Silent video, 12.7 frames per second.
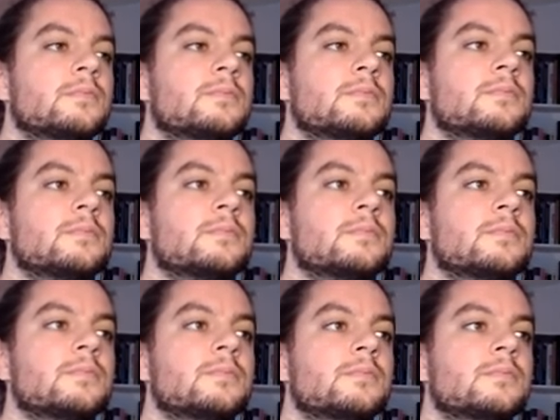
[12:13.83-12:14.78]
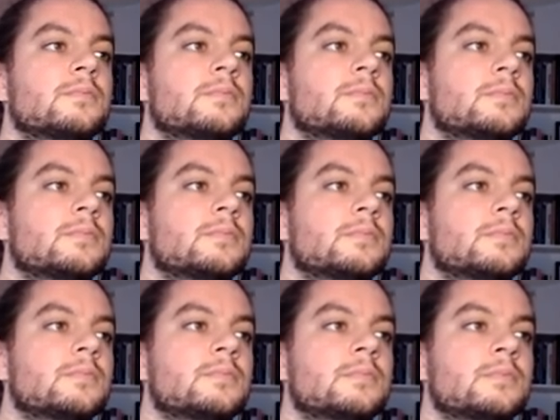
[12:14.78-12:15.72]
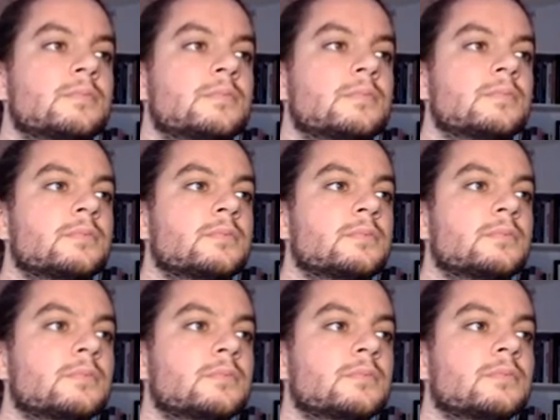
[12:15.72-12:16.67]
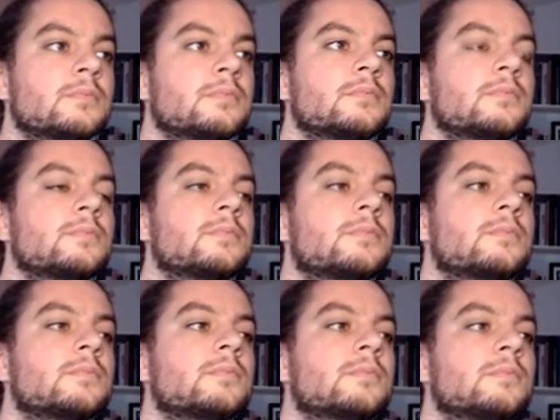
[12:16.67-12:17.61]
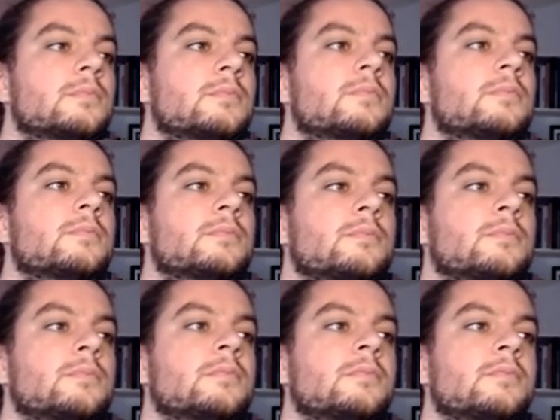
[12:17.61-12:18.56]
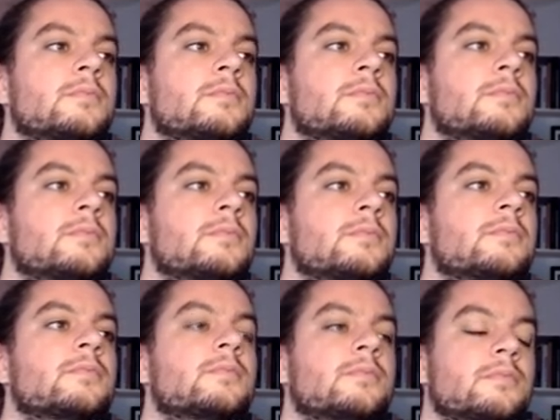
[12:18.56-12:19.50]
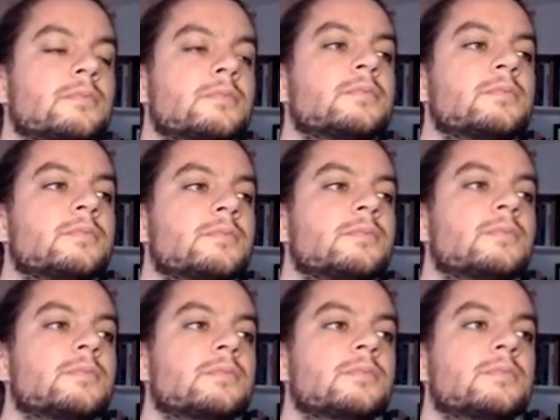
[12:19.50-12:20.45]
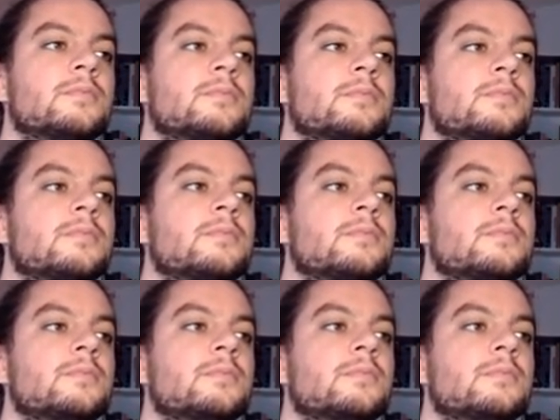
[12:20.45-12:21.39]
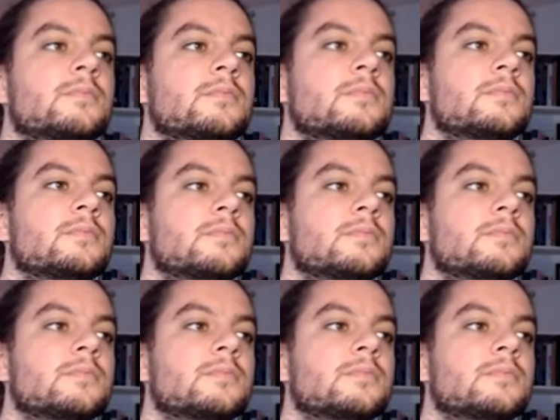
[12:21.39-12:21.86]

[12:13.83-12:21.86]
[no speech]